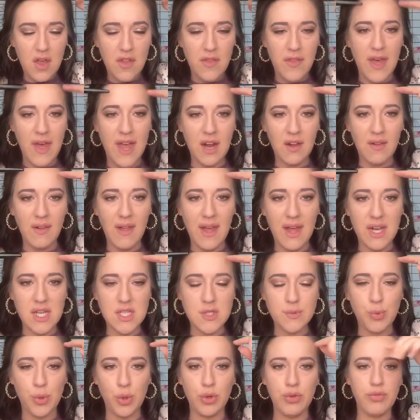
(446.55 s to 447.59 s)
The hairline is
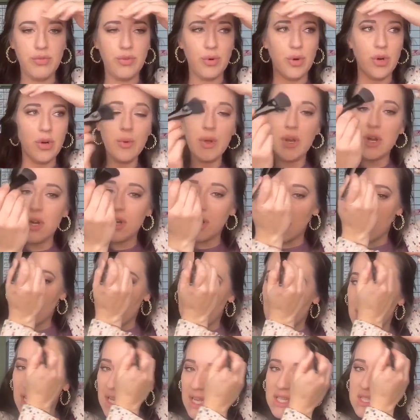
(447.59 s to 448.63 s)
pulled forward.
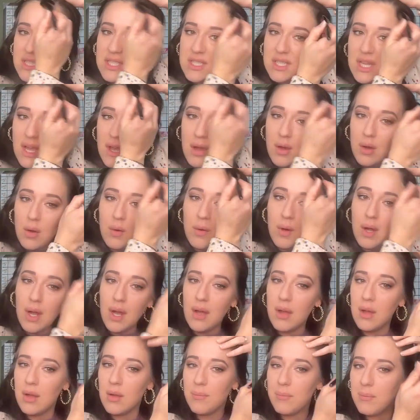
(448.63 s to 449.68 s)
So
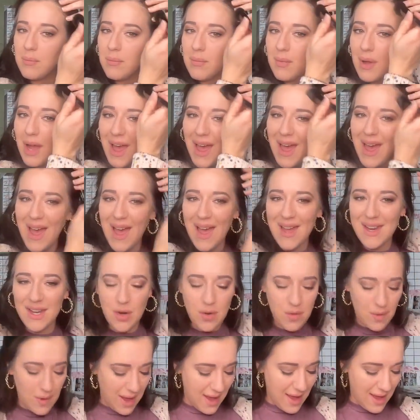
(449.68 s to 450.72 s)
I don't